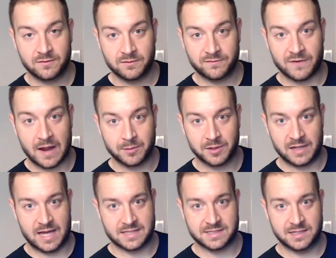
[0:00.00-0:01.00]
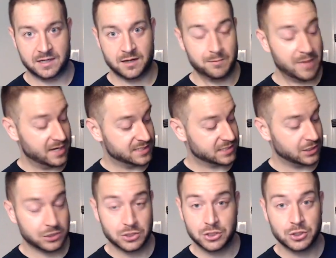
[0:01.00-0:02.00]
fiberglass in here. Made it so
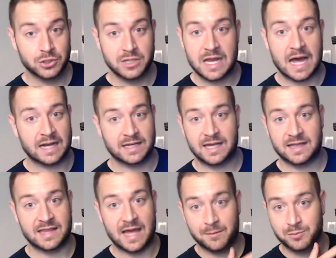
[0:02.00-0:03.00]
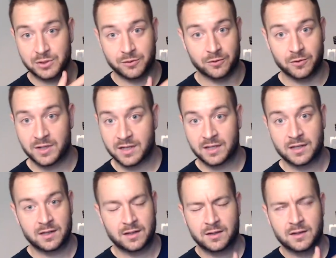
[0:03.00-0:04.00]
you could not get that blue
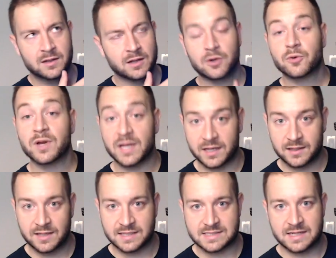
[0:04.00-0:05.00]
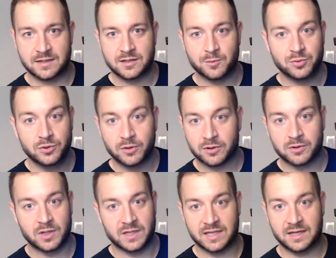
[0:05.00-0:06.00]
acrylic, that's it, the blue
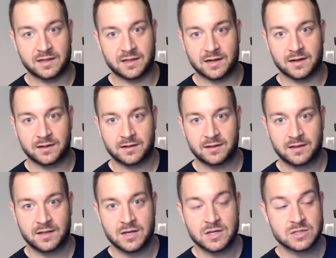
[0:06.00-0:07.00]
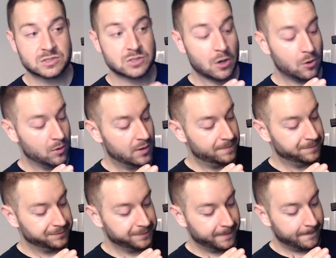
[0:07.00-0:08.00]
acrylic into there. So
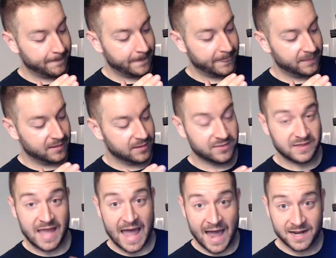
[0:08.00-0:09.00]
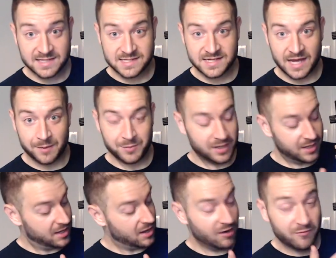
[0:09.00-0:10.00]
the added step
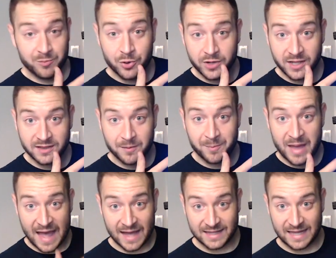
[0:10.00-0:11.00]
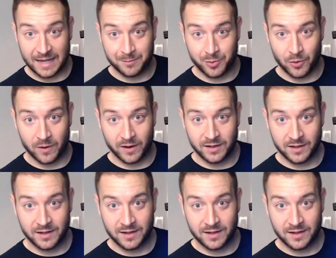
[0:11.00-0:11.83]
of putting the pack light board,